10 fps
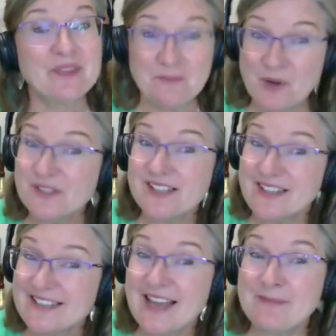Most of
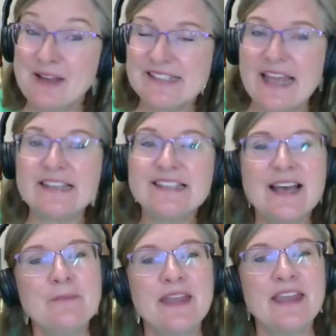the time I say,
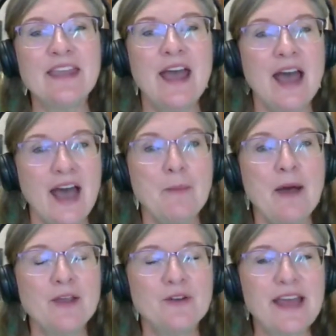tell me
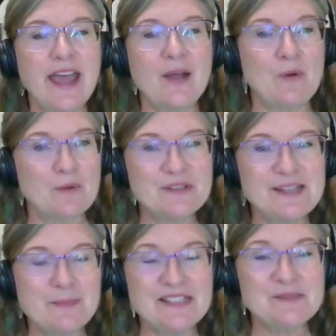about your day. What was
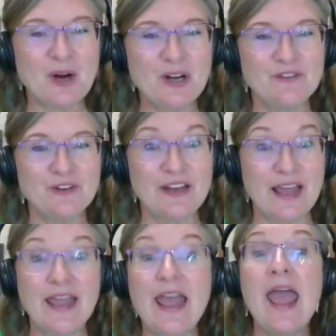the best part of your
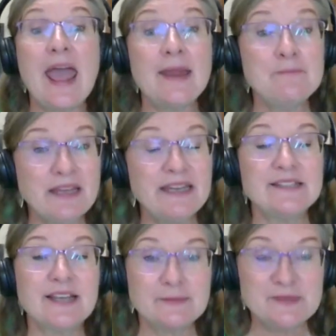day? And many
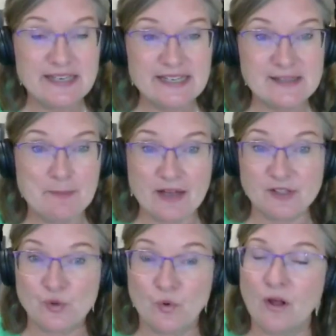times it is about
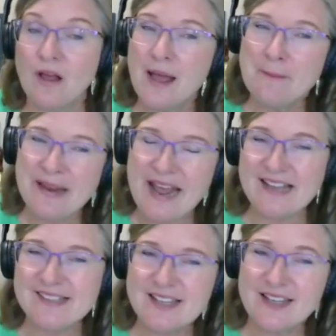school. But
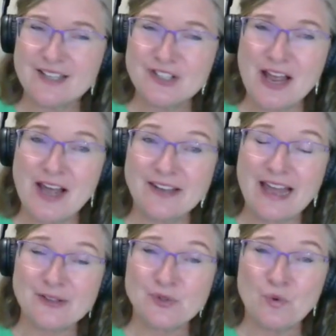asking a child
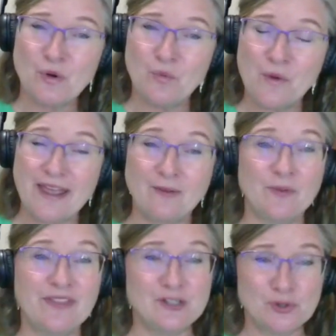how school went
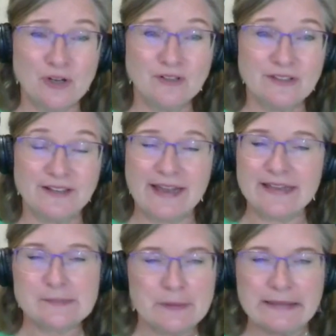when they struggled all day
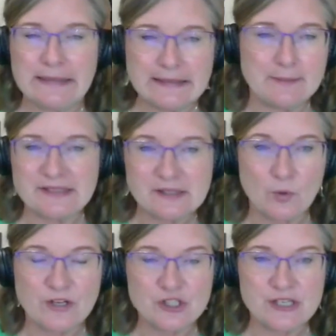is probably not the best
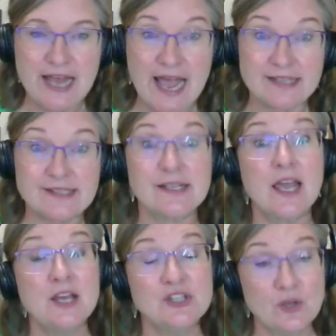question to ask.
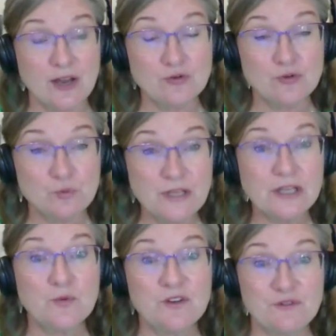So I
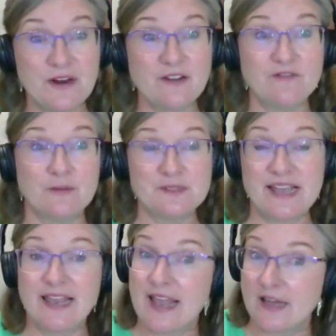really refrain from
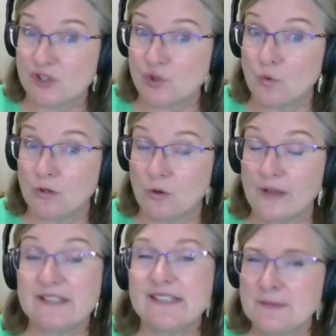saying, how's school
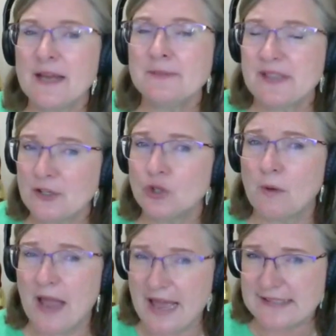going? Sometimes I
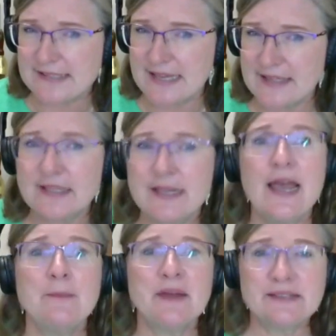do ask it,
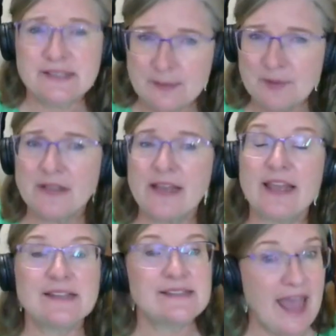but typically
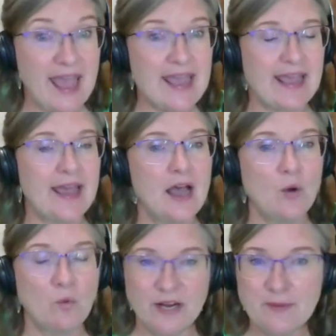it's, hey,
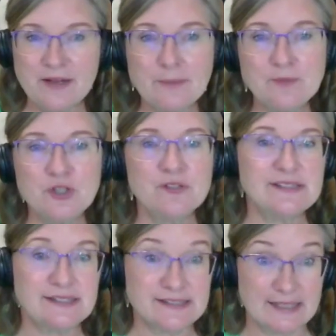what have you been up to
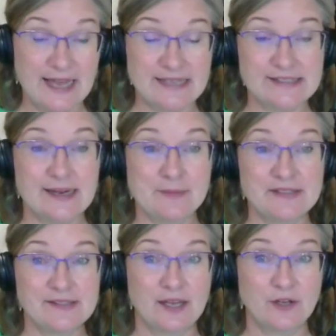since the last time I
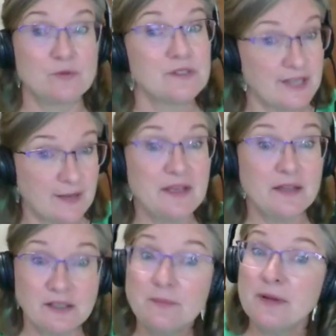saw you? Tell me a
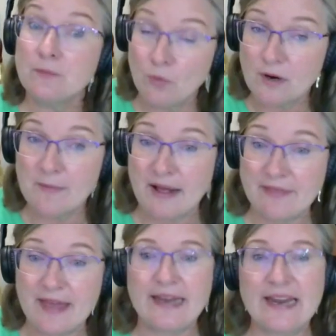little bit more about that.